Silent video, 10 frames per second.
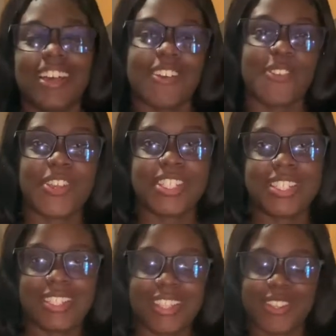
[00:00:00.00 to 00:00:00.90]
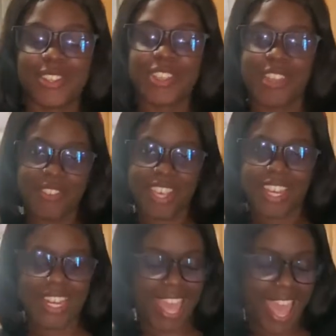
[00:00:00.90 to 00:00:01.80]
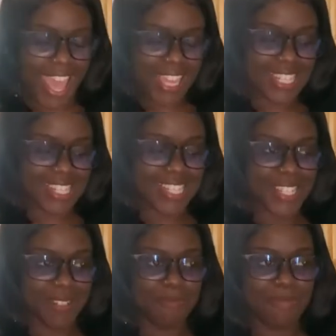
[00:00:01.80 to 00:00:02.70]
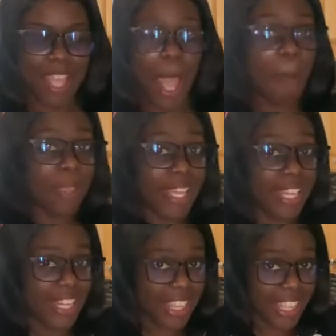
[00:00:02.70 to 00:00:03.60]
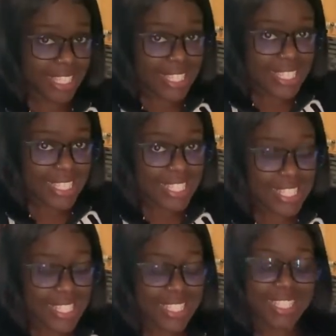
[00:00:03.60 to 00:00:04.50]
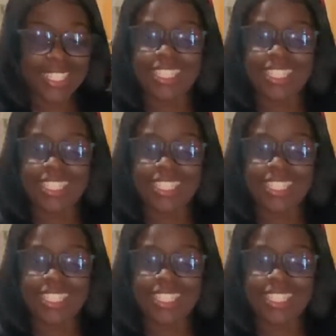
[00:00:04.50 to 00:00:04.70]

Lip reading: Of course, it's your girl Raven, and I mean this.